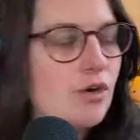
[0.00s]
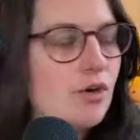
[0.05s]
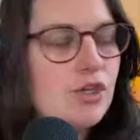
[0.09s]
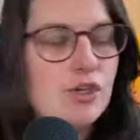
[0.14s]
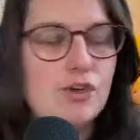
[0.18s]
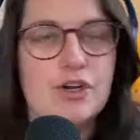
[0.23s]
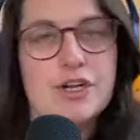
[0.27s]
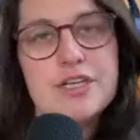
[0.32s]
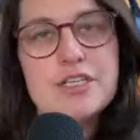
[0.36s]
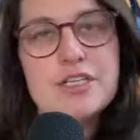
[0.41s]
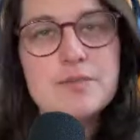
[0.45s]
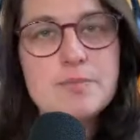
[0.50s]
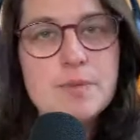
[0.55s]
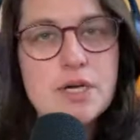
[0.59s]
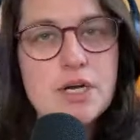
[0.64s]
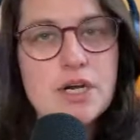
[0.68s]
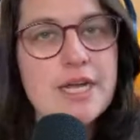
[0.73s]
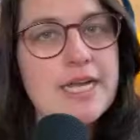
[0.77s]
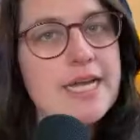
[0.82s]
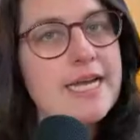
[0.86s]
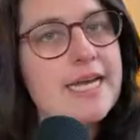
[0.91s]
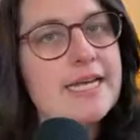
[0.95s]
your
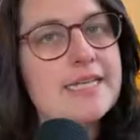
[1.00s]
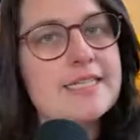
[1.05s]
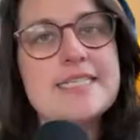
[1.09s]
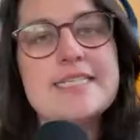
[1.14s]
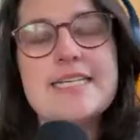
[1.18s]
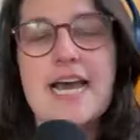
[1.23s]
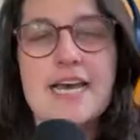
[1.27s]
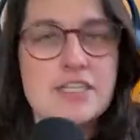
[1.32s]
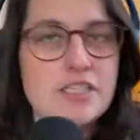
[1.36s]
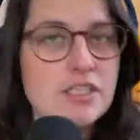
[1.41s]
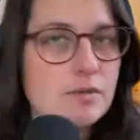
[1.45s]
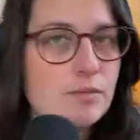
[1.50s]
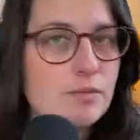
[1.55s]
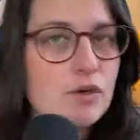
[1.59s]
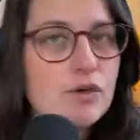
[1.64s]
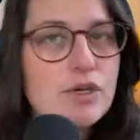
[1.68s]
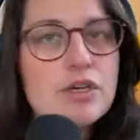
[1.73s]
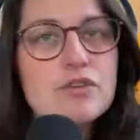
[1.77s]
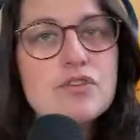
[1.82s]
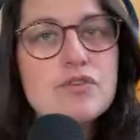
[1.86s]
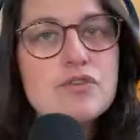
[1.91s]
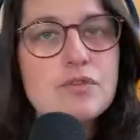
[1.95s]
experience,
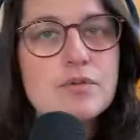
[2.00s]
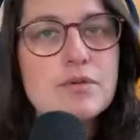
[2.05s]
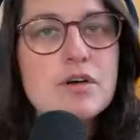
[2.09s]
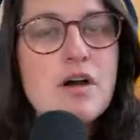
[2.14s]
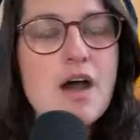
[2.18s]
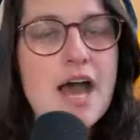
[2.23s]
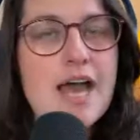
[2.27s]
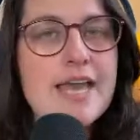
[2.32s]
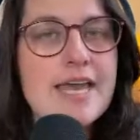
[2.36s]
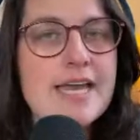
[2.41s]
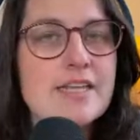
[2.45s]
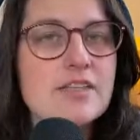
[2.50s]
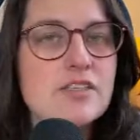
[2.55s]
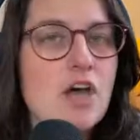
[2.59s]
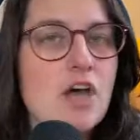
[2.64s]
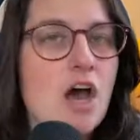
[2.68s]
testimonials from clients.